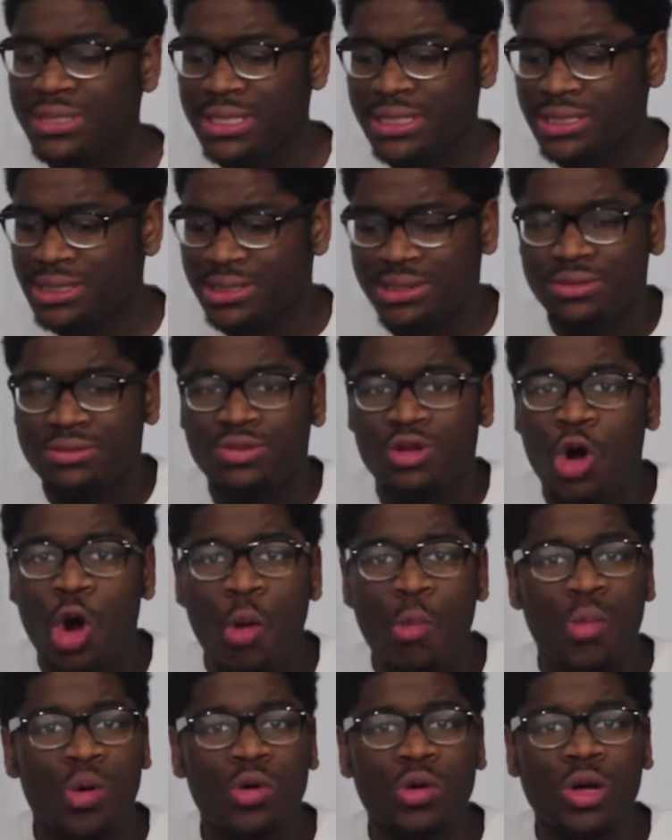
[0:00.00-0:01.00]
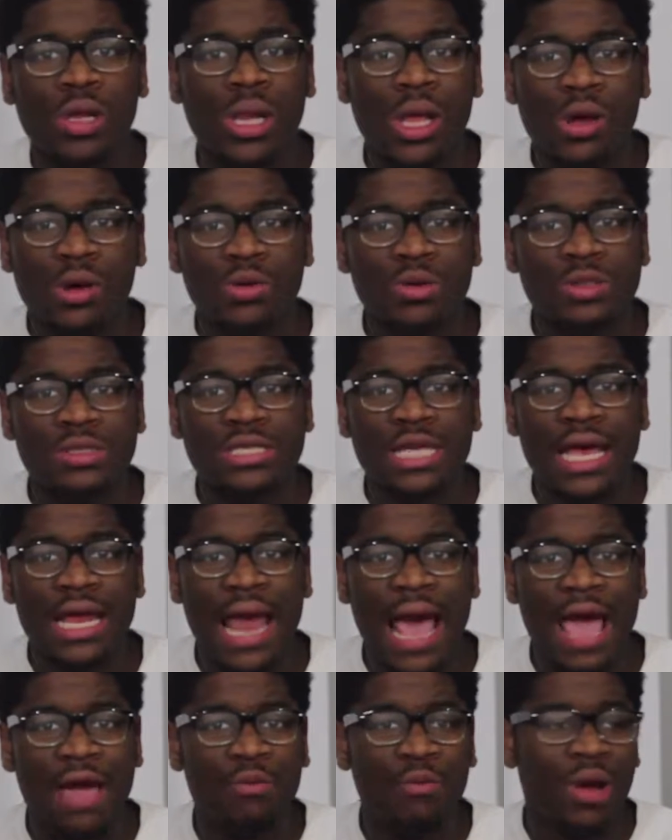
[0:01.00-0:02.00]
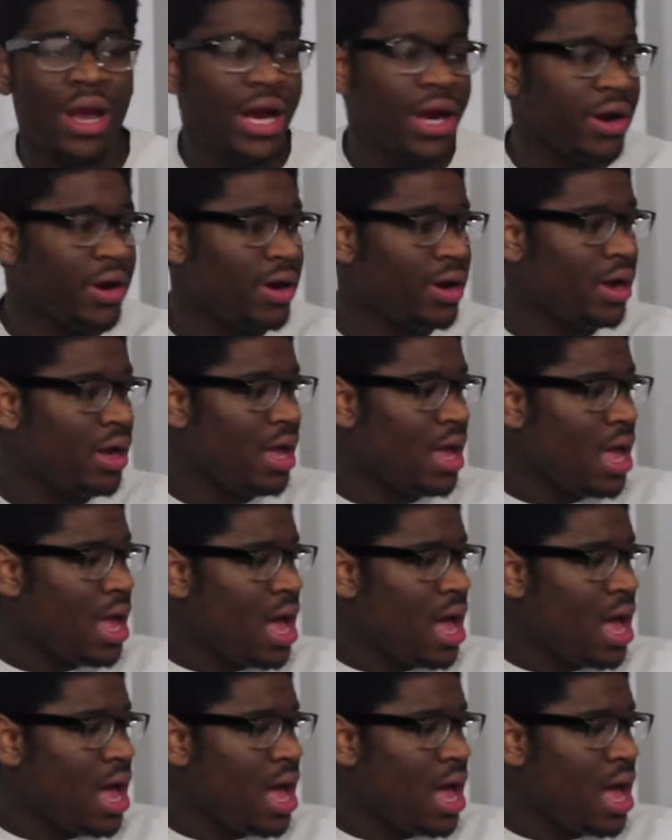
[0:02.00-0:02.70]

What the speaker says: This is normal clothes that I wear.